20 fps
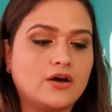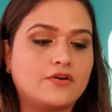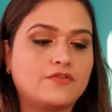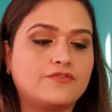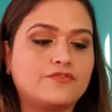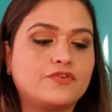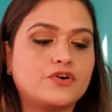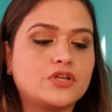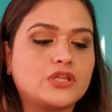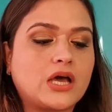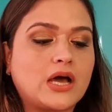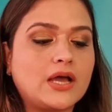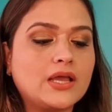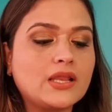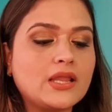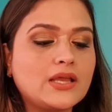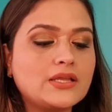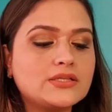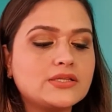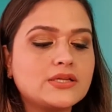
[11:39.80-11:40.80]
For the
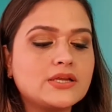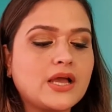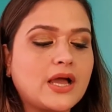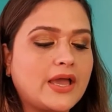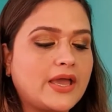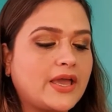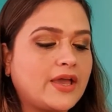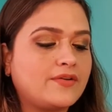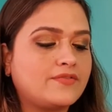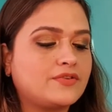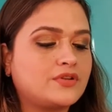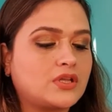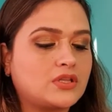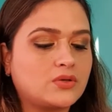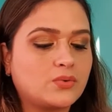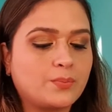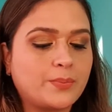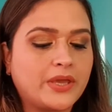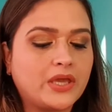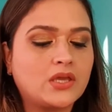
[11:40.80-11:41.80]
highlighter, I have
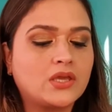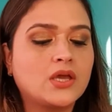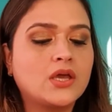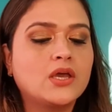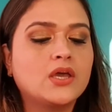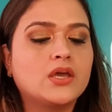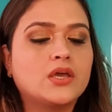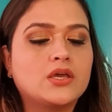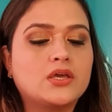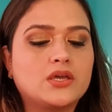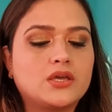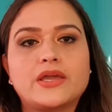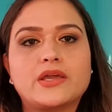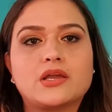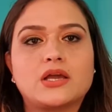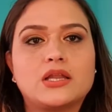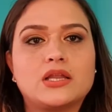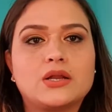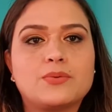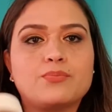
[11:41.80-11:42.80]
another pick, a
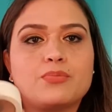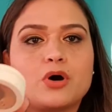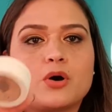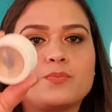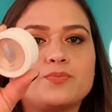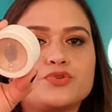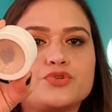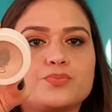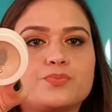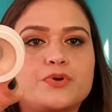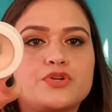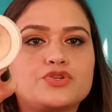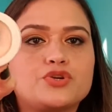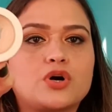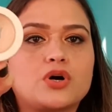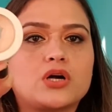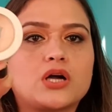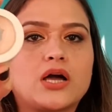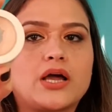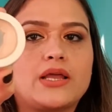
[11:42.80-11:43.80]
ColourPop Super
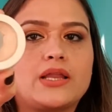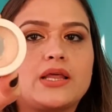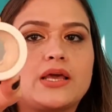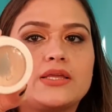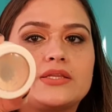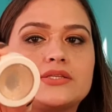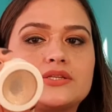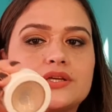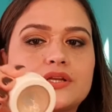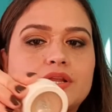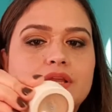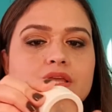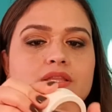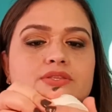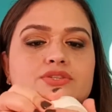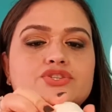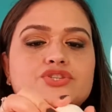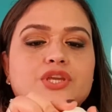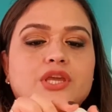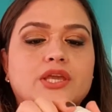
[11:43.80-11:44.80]
Shock highlighter
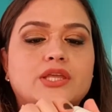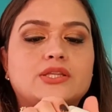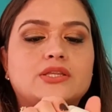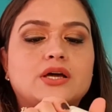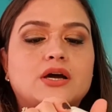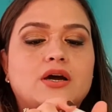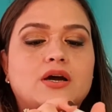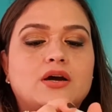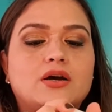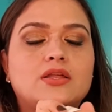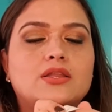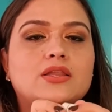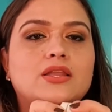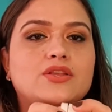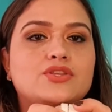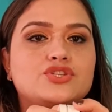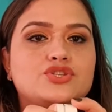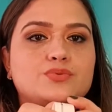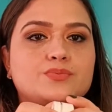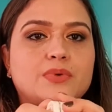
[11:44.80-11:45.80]
in shade
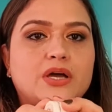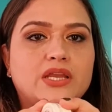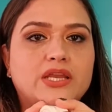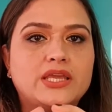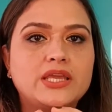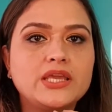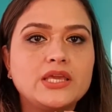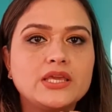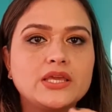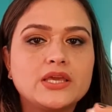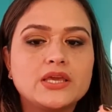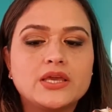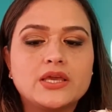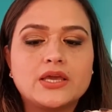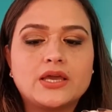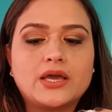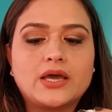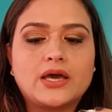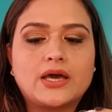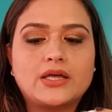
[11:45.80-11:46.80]
Lunch Money,
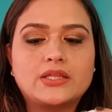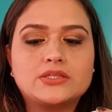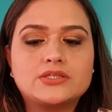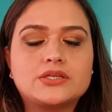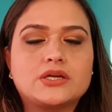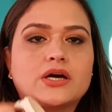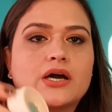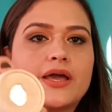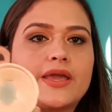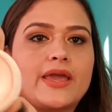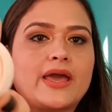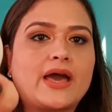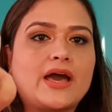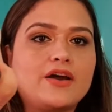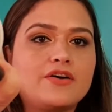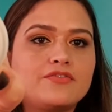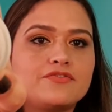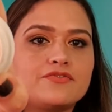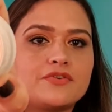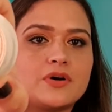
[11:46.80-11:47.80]
and I
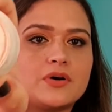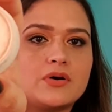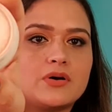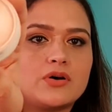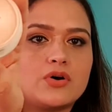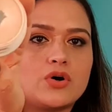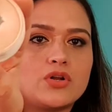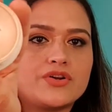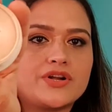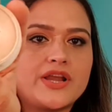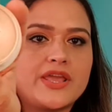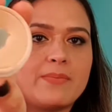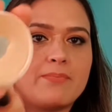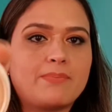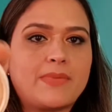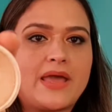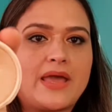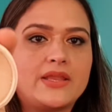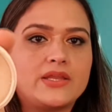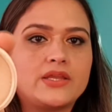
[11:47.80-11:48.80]
have already a
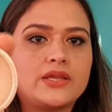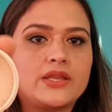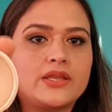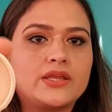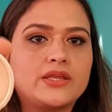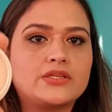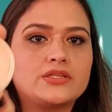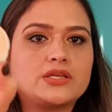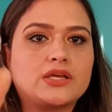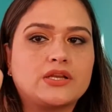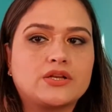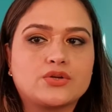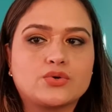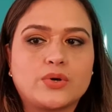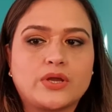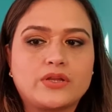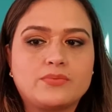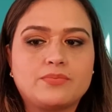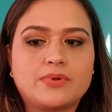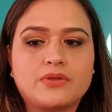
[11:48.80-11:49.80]
pan in it, and
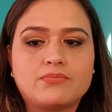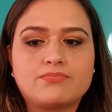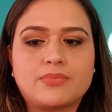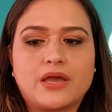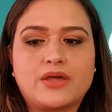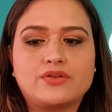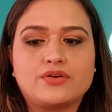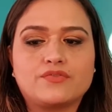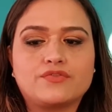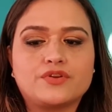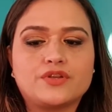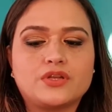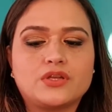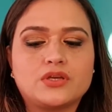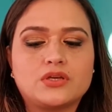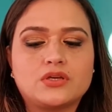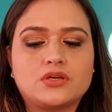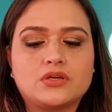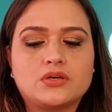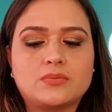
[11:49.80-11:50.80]
quite big pan
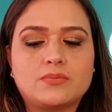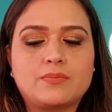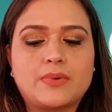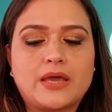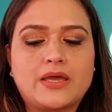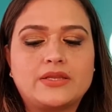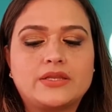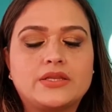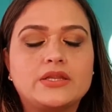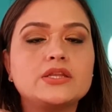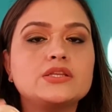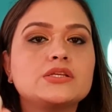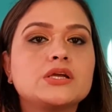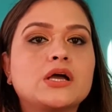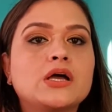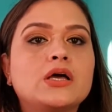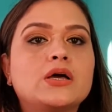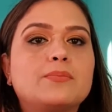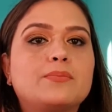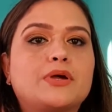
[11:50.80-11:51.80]
in it,
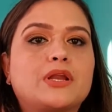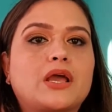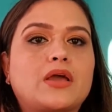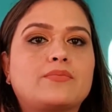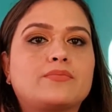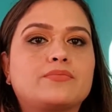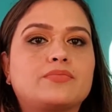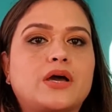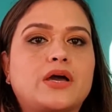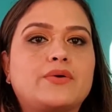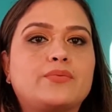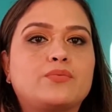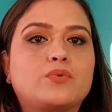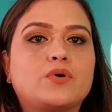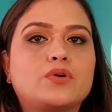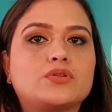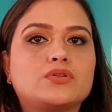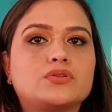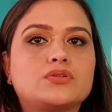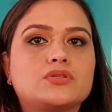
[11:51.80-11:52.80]
but I
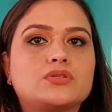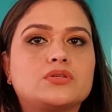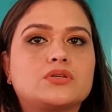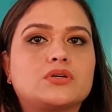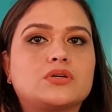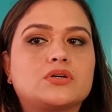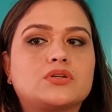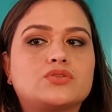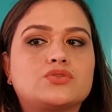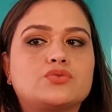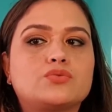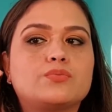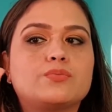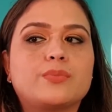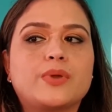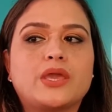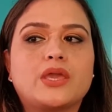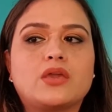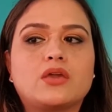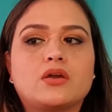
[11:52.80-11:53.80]
want to
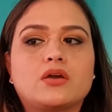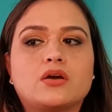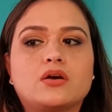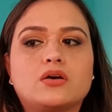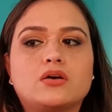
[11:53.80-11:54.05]
make